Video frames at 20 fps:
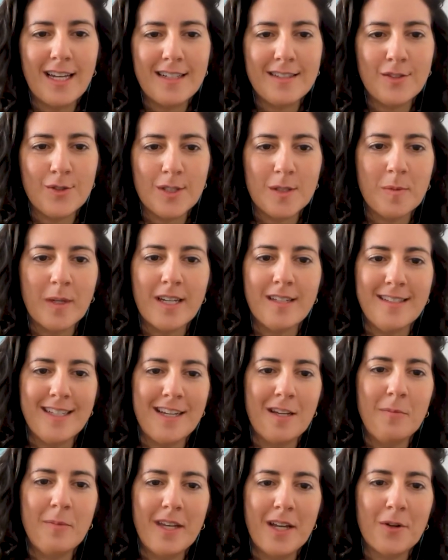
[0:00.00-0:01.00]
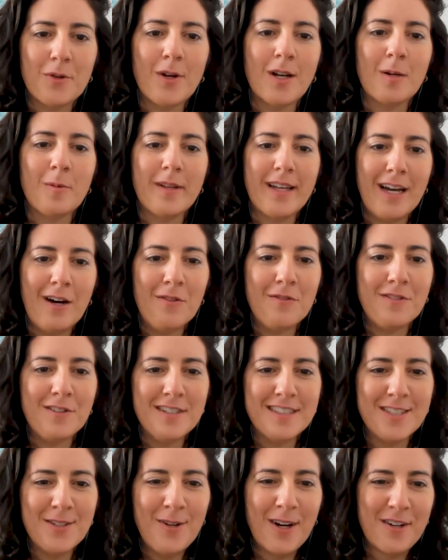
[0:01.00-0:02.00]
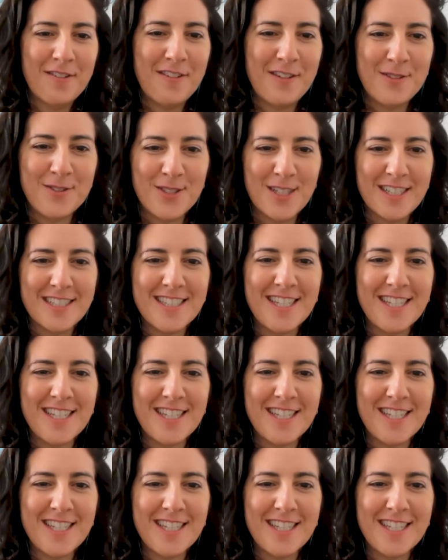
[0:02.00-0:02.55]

it's just because they can be incredibly helpful to our future.